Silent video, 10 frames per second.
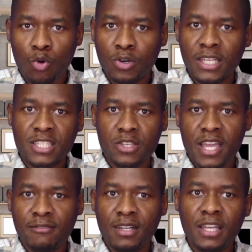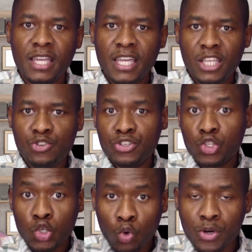Or let's say you're in
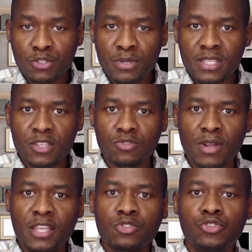a storage business, right?